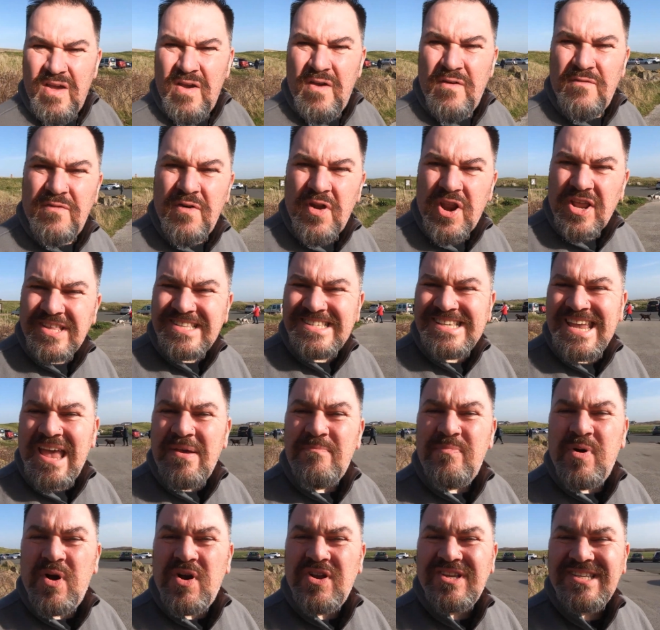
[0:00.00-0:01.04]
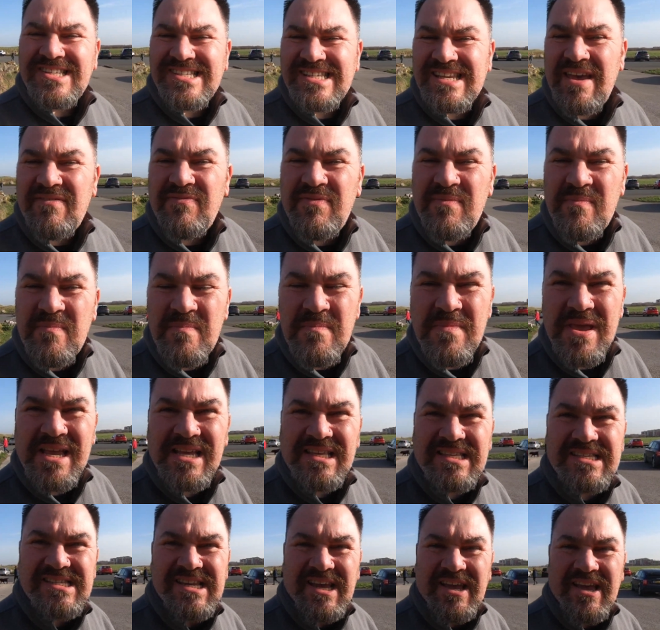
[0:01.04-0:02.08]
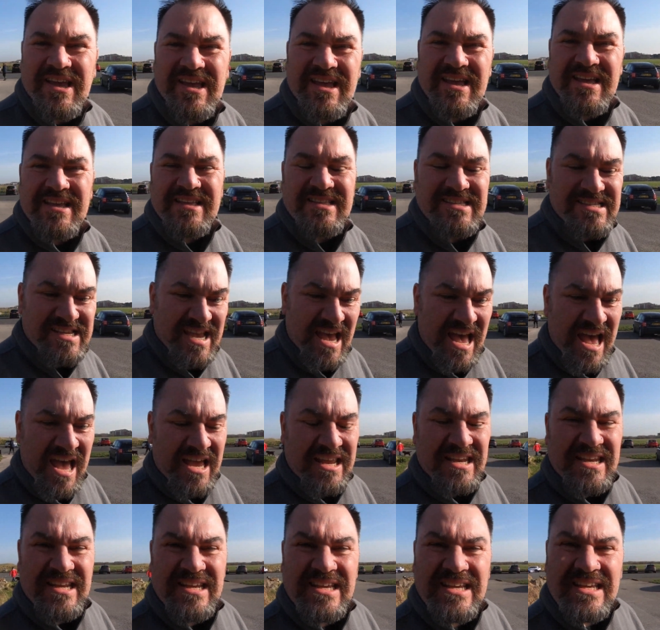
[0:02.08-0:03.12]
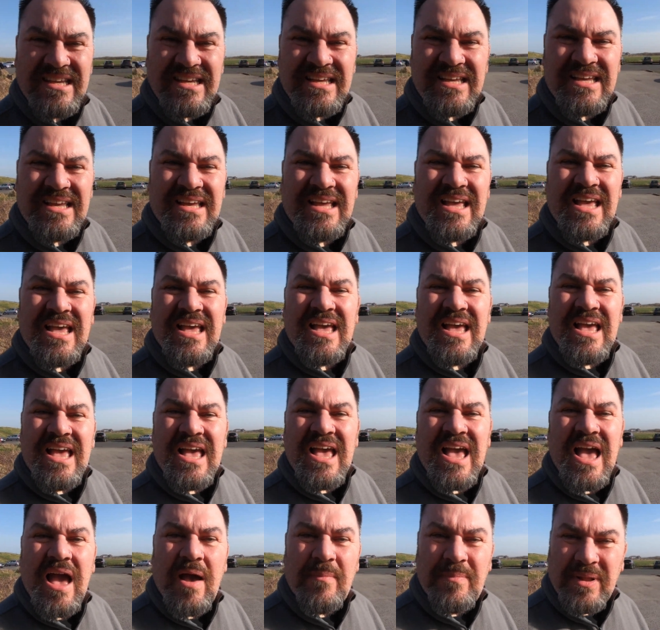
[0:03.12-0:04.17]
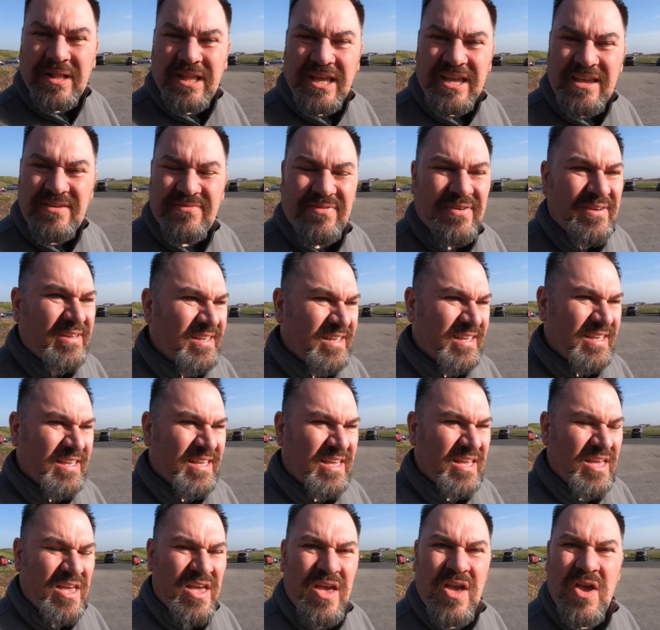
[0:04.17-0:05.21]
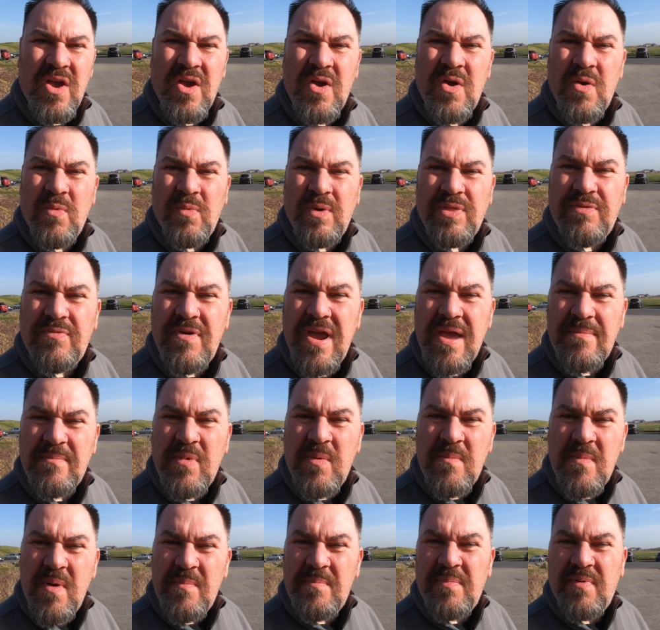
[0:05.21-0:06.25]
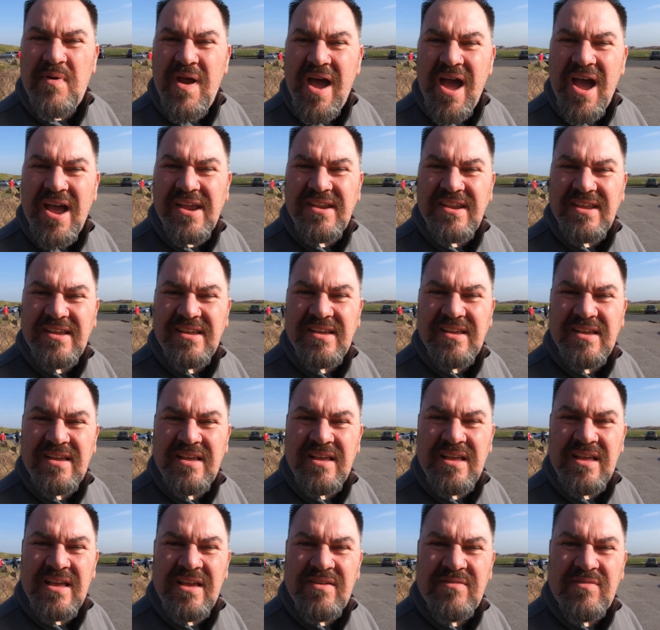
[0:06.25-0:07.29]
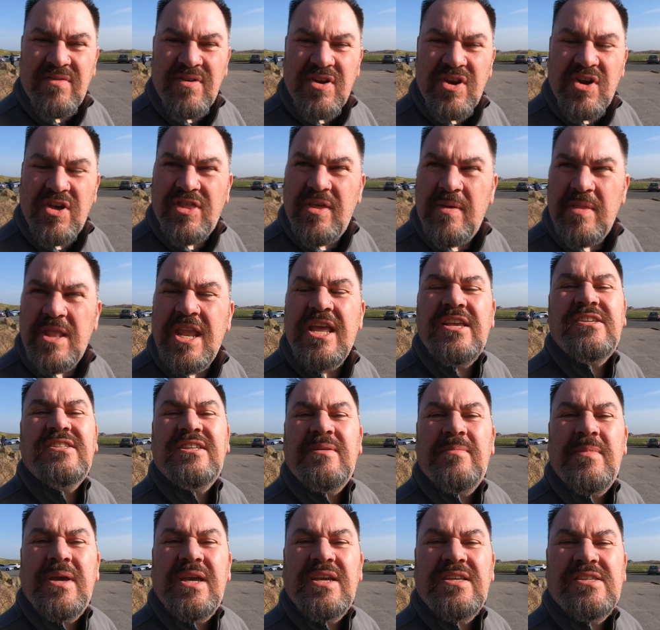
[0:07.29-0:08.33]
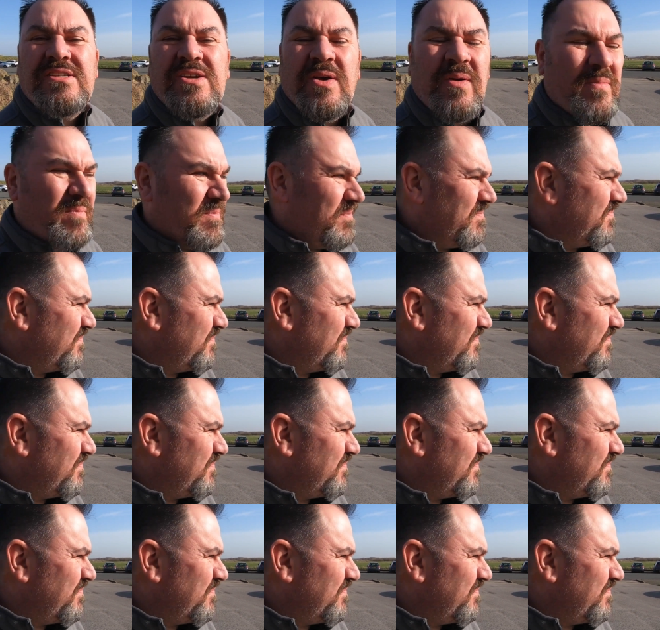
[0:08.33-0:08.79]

for a 10.7 metre tide, I believe, with Raymond McBride for another NiSi meetup.